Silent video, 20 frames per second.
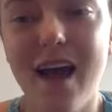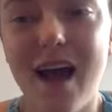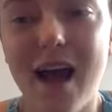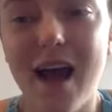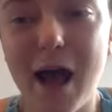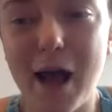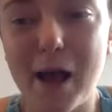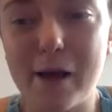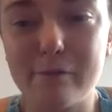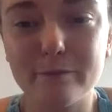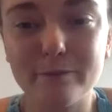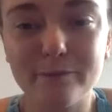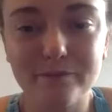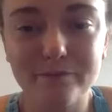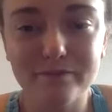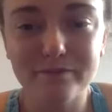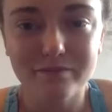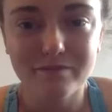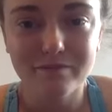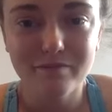um,
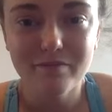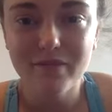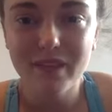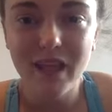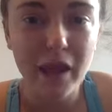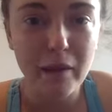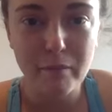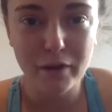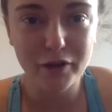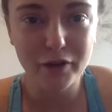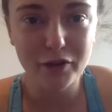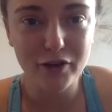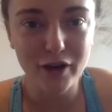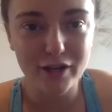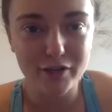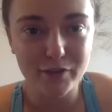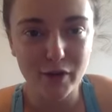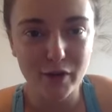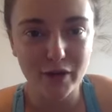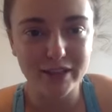and make you
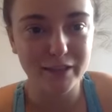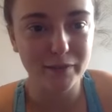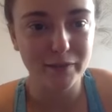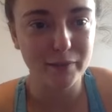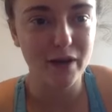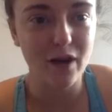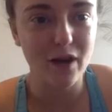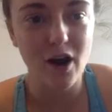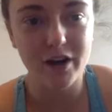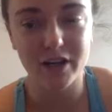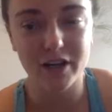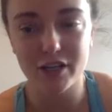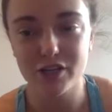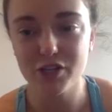guys work a little bit harder.